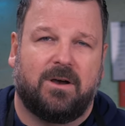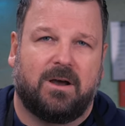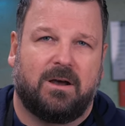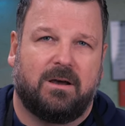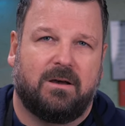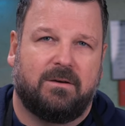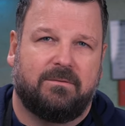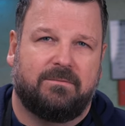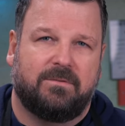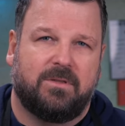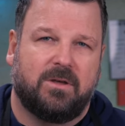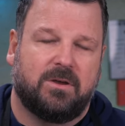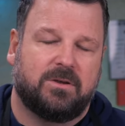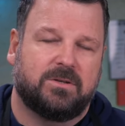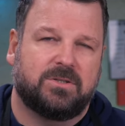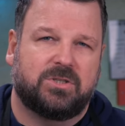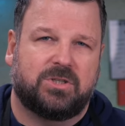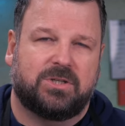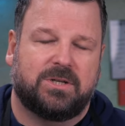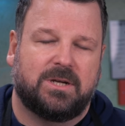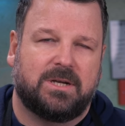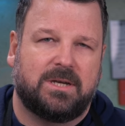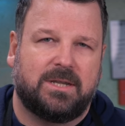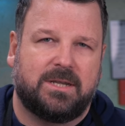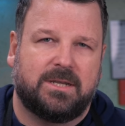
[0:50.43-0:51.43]
of those
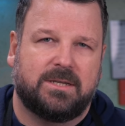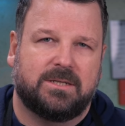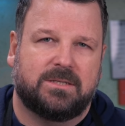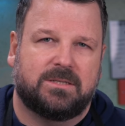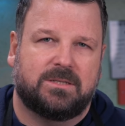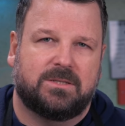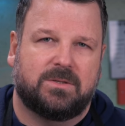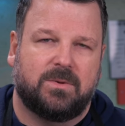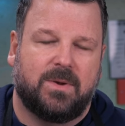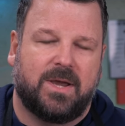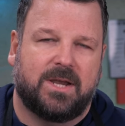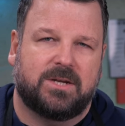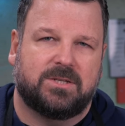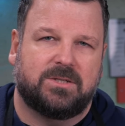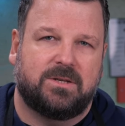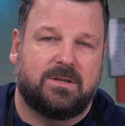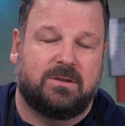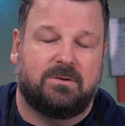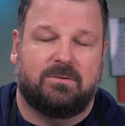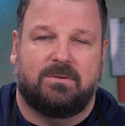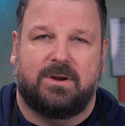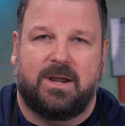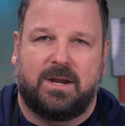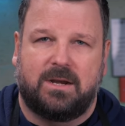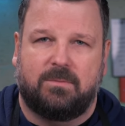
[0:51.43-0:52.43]
chilies to actually
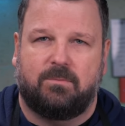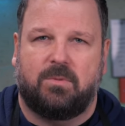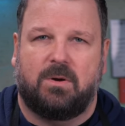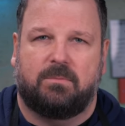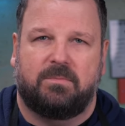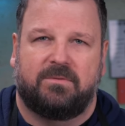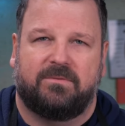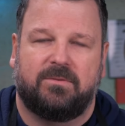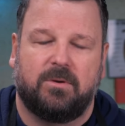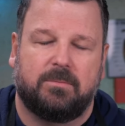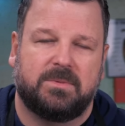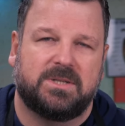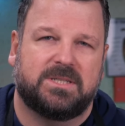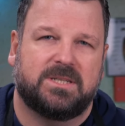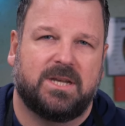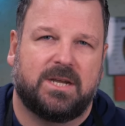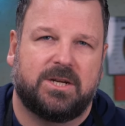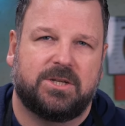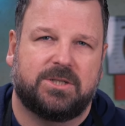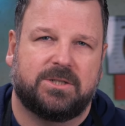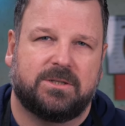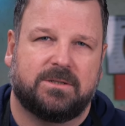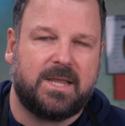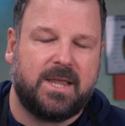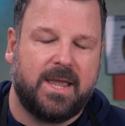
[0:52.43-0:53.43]
create a proper
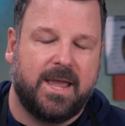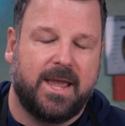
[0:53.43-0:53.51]
fermentation.